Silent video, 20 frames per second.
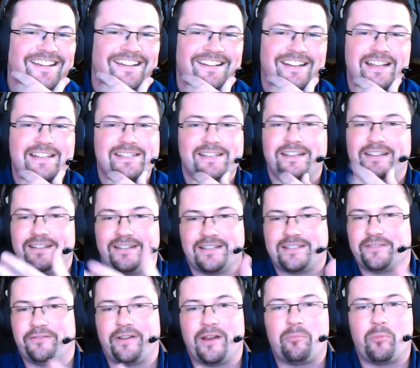that's
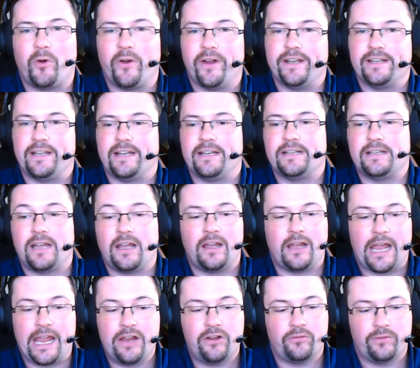a fair point, and
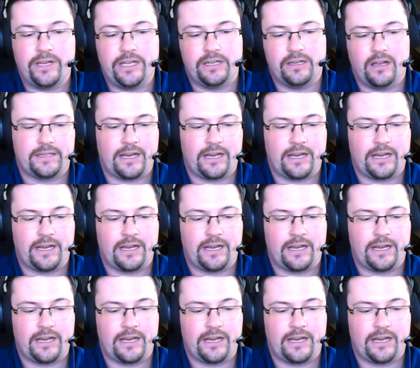I agree.